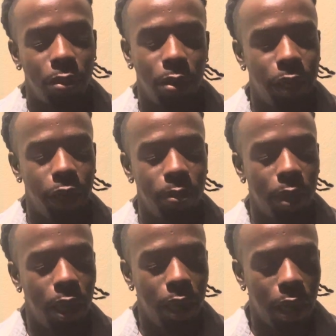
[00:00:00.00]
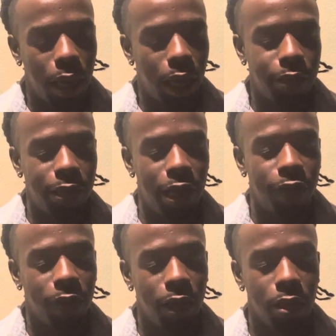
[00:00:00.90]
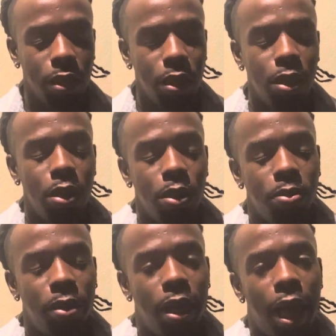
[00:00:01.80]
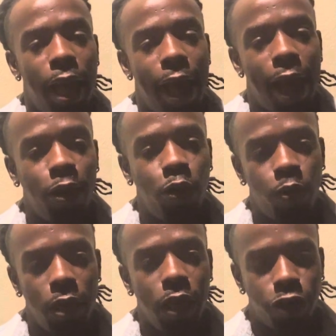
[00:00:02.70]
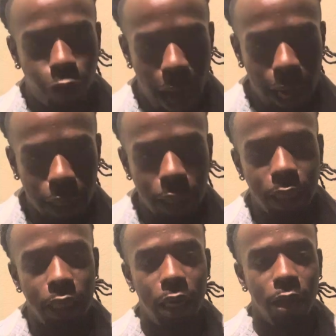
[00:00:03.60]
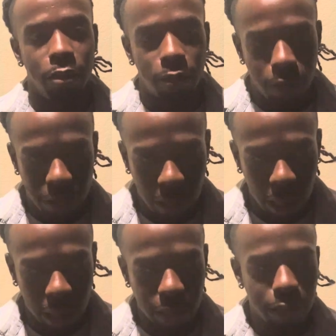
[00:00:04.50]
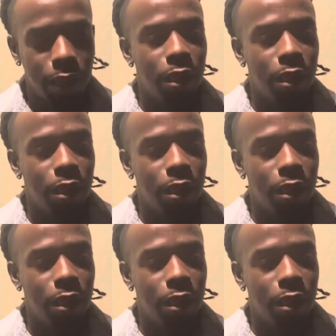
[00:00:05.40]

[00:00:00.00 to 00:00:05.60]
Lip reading: never mind, I'll say that for later. But how do we attract the other sex?